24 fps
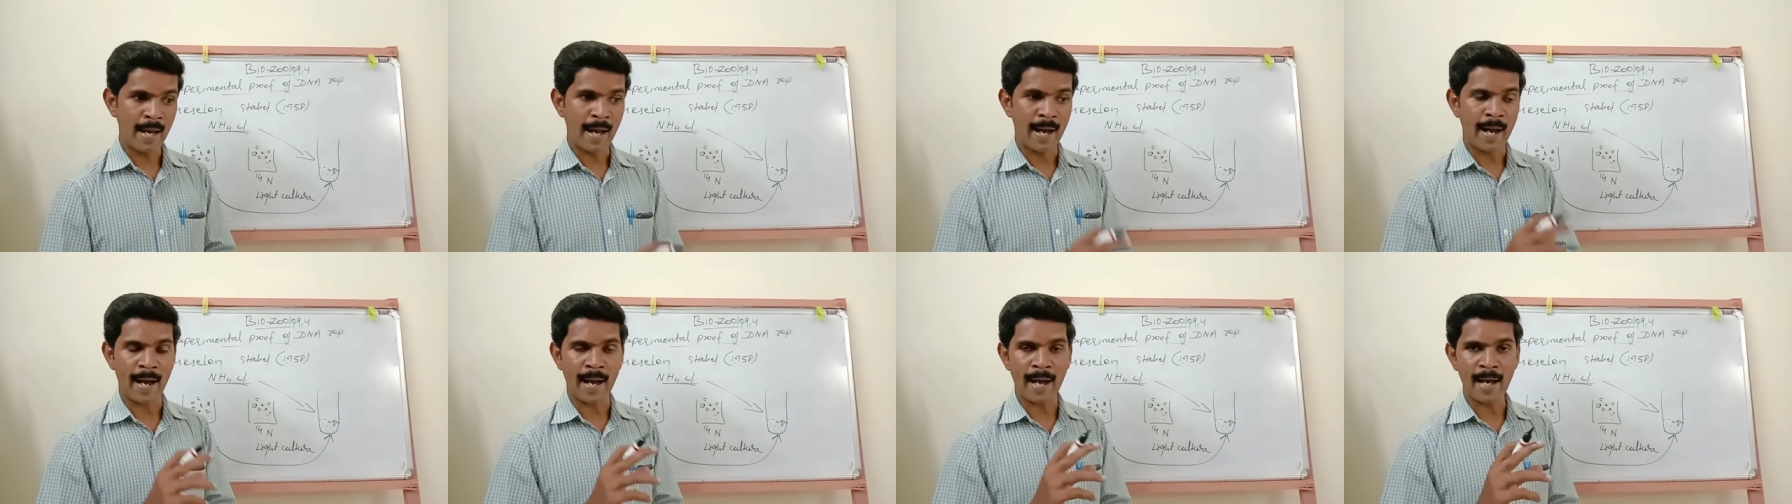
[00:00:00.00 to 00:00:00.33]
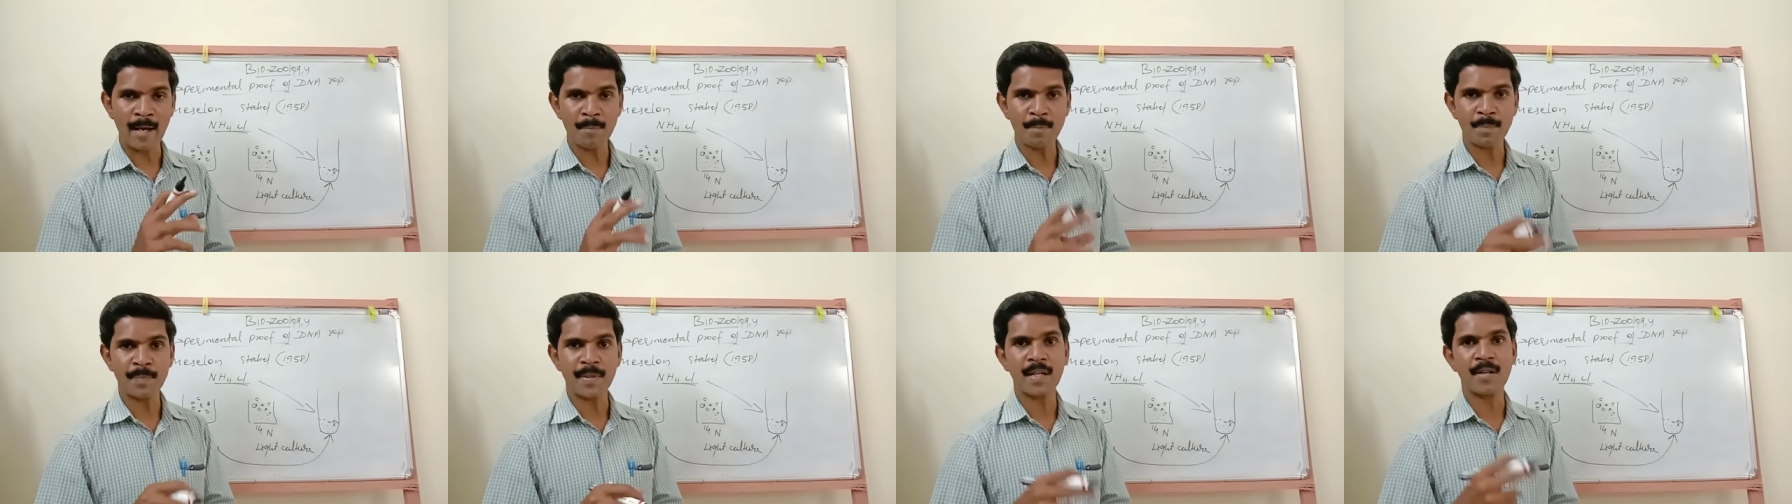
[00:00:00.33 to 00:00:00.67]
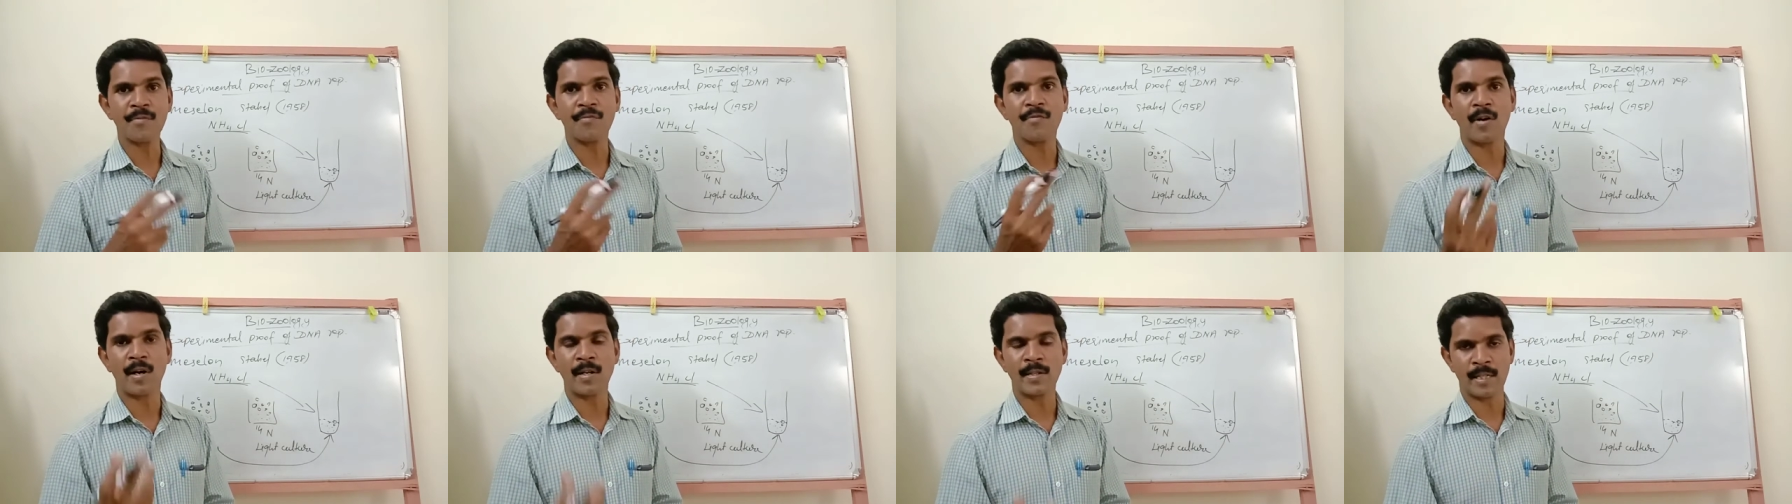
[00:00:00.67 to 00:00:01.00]
after
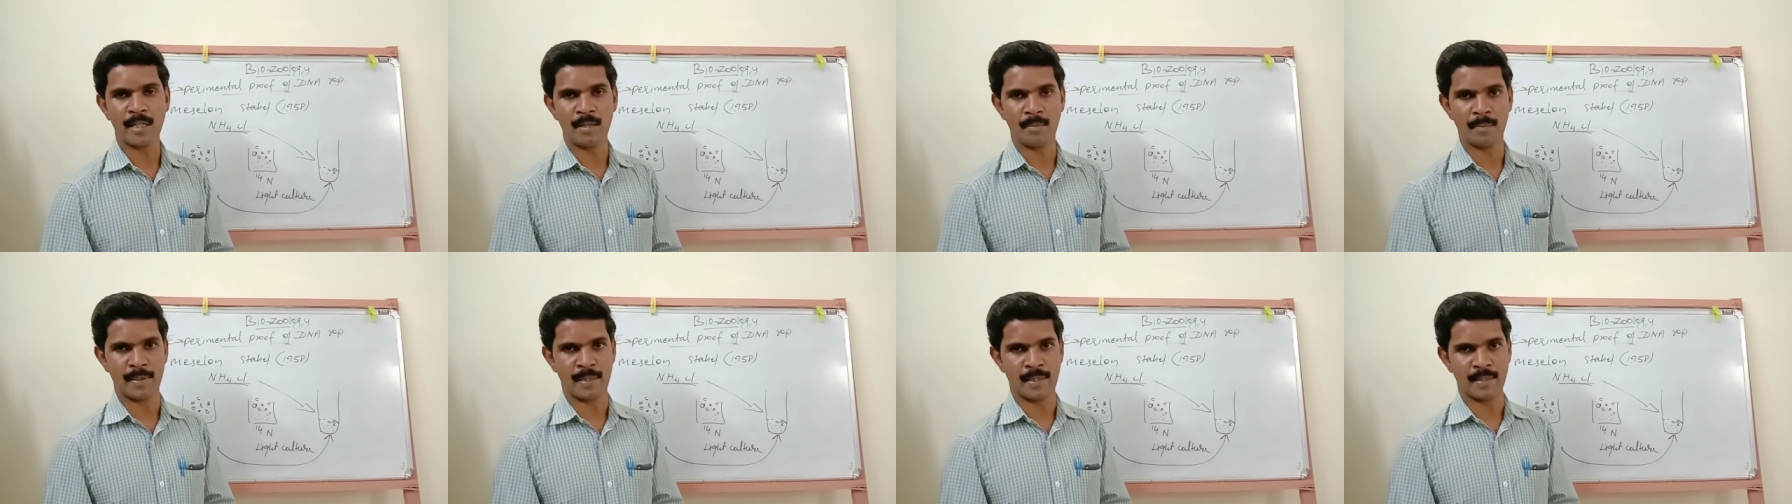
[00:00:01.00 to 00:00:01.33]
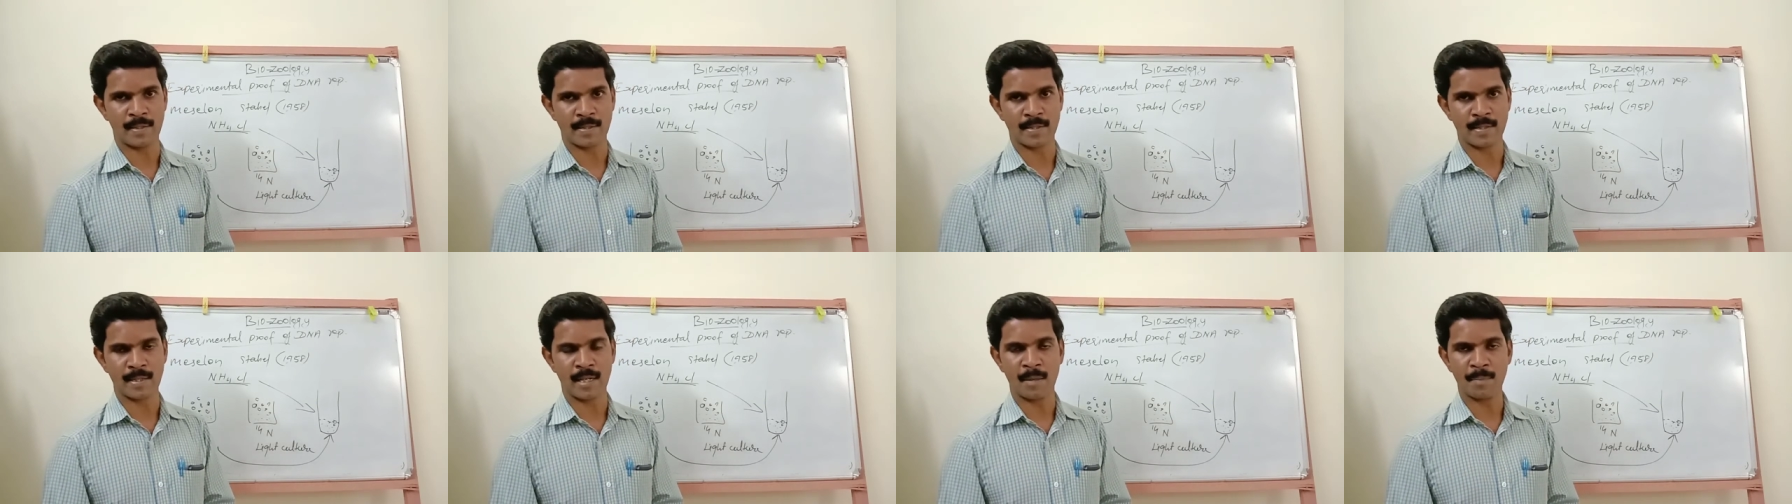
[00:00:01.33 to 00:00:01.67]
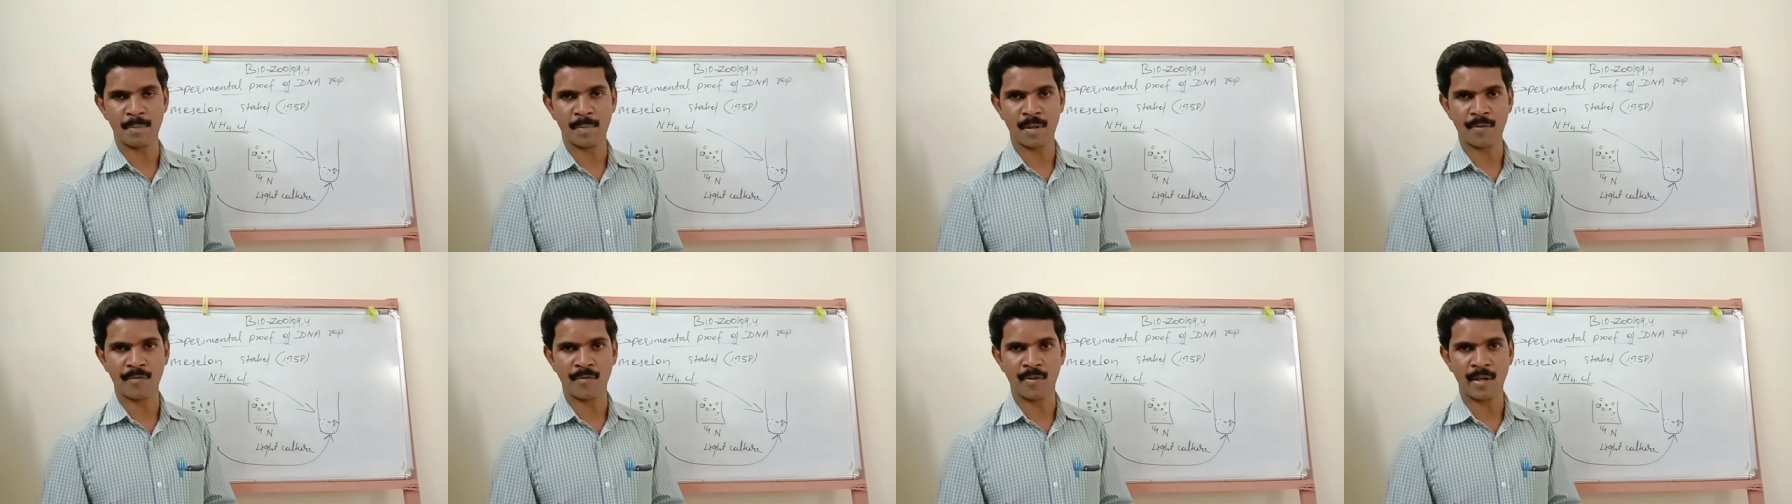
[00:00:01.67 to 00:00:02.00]
40
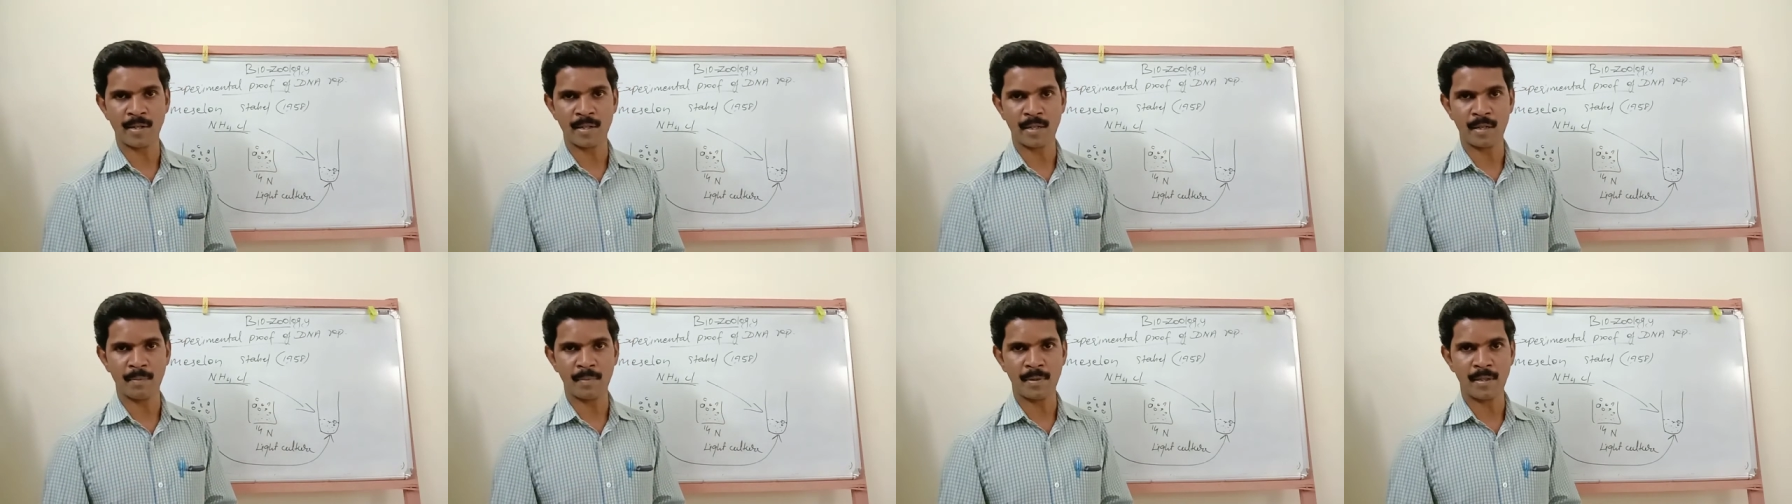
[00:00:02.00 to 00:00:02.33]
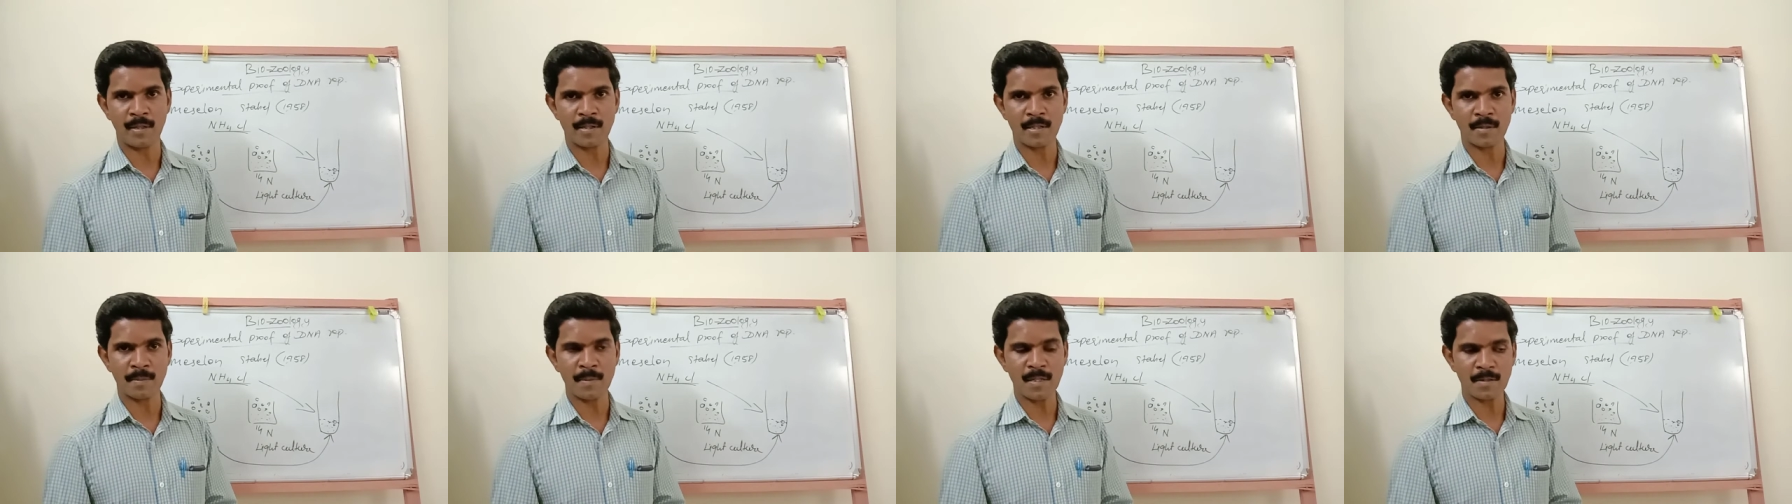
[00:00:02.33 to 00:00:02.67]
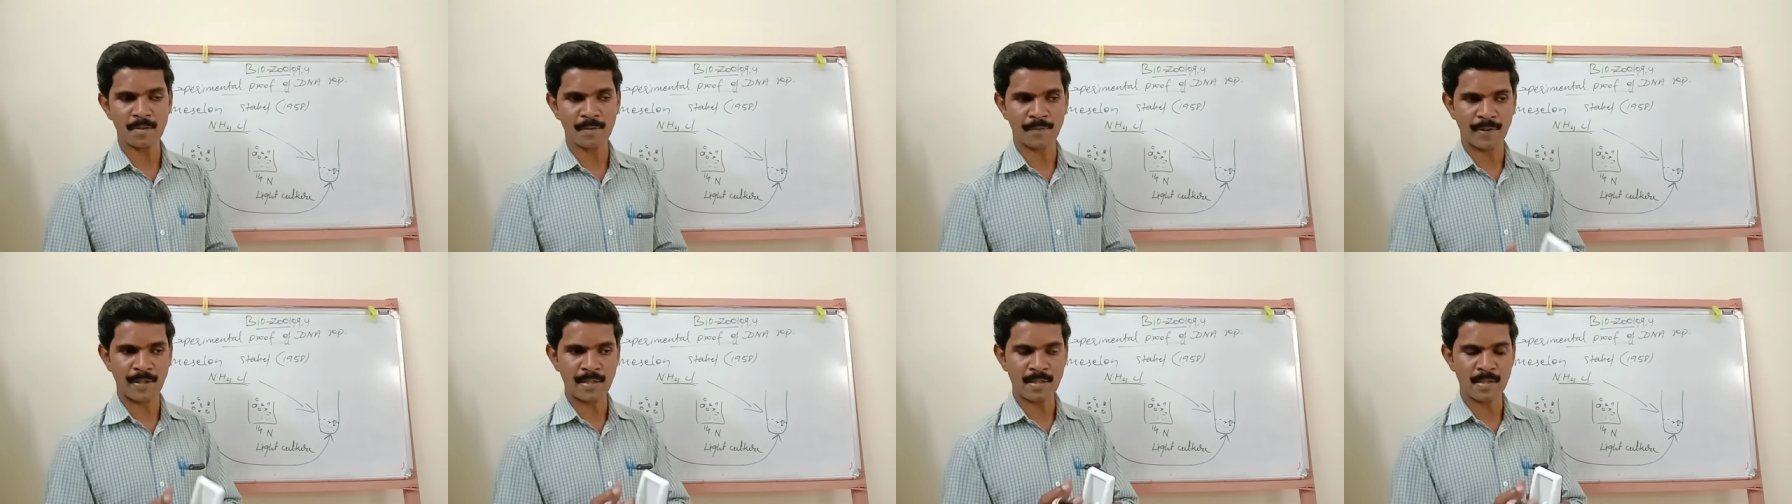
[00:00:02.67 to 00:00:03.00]
minutes means
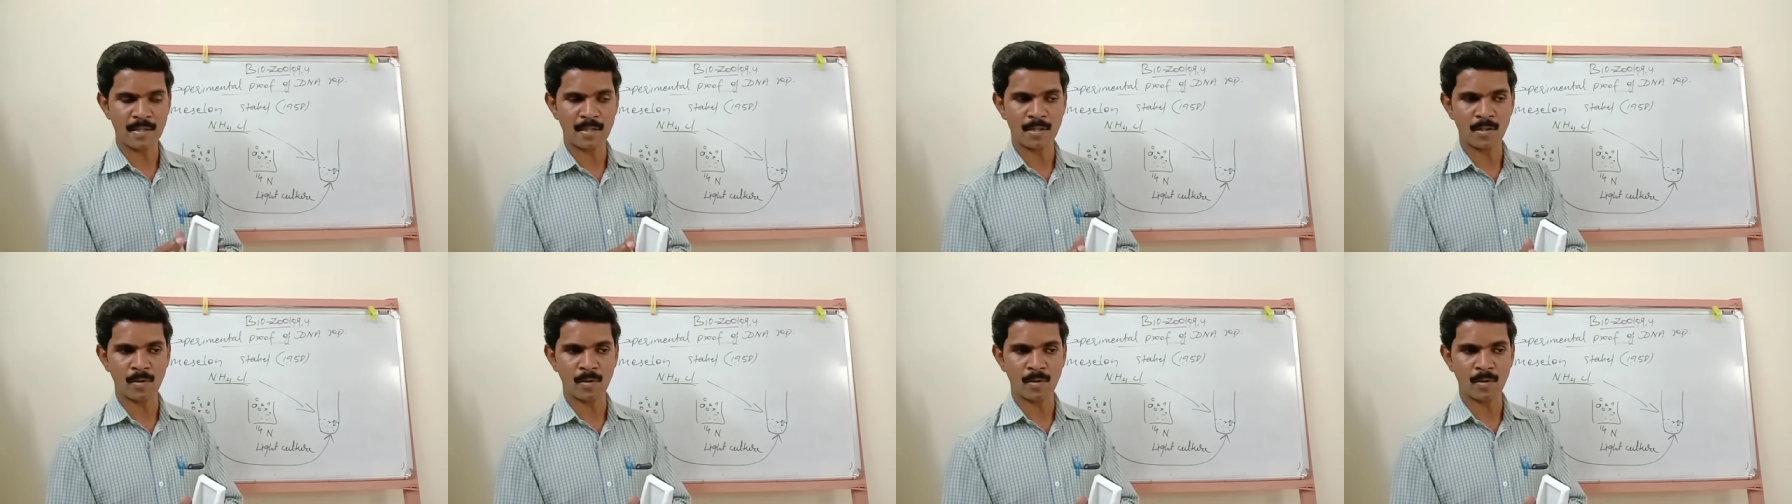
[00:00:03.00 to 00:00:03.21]
first